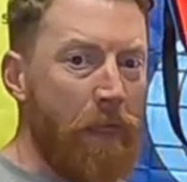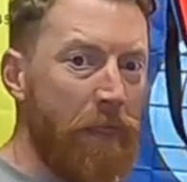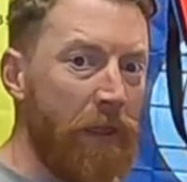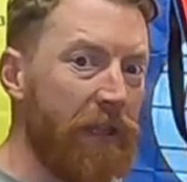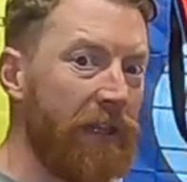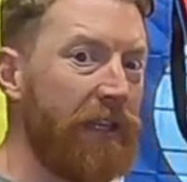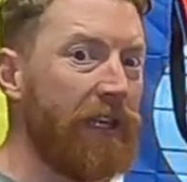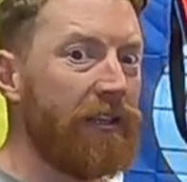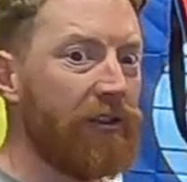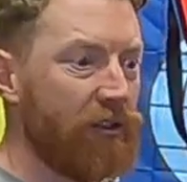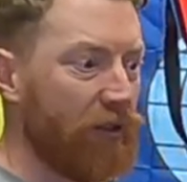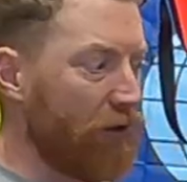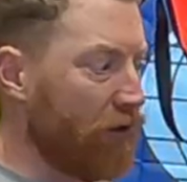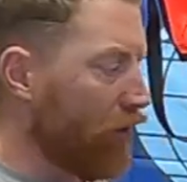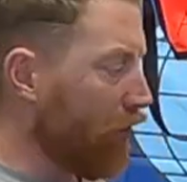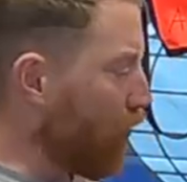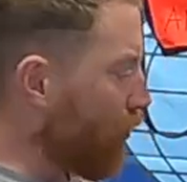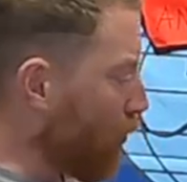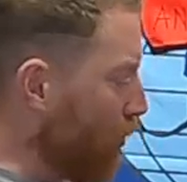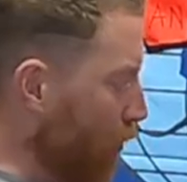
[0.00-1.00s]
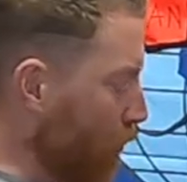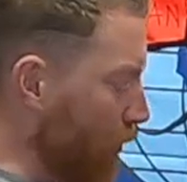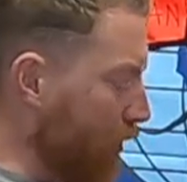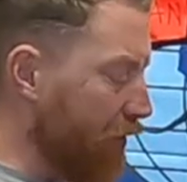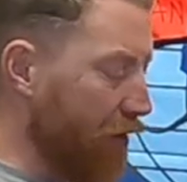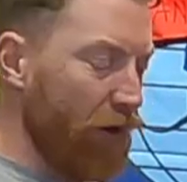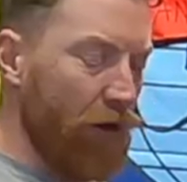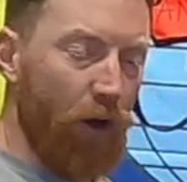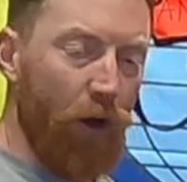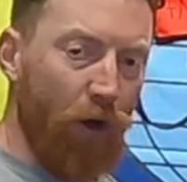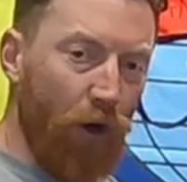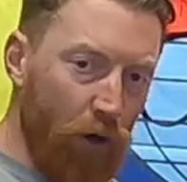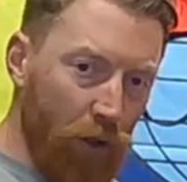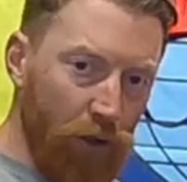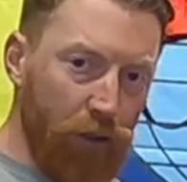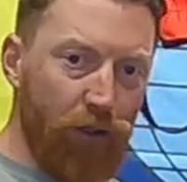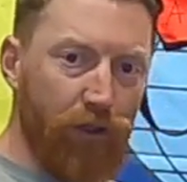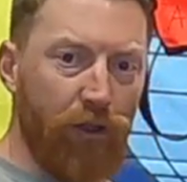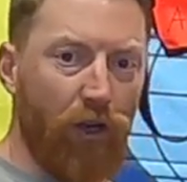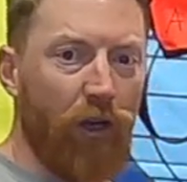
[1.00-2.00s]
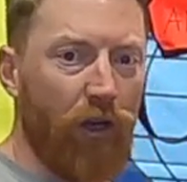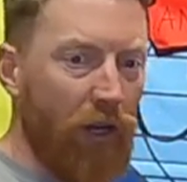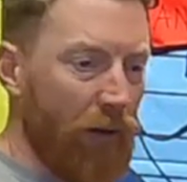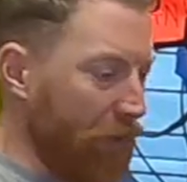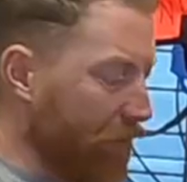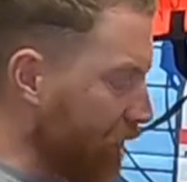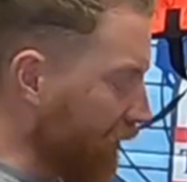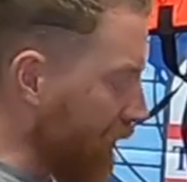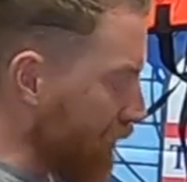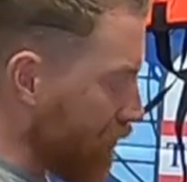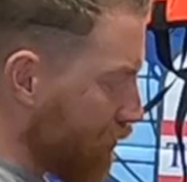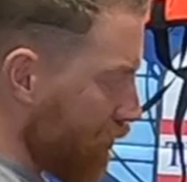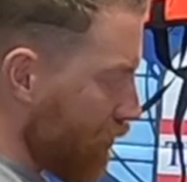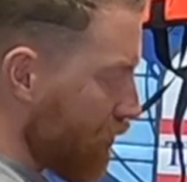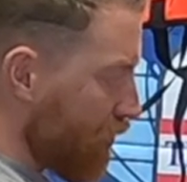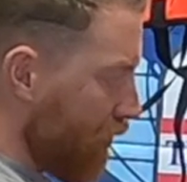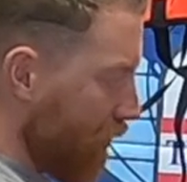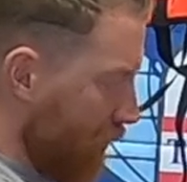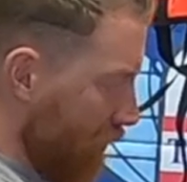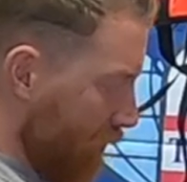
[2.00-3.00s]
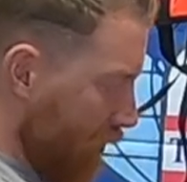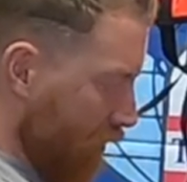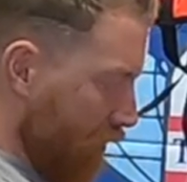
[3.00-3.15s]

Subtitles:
Now these come with all the sort of common features.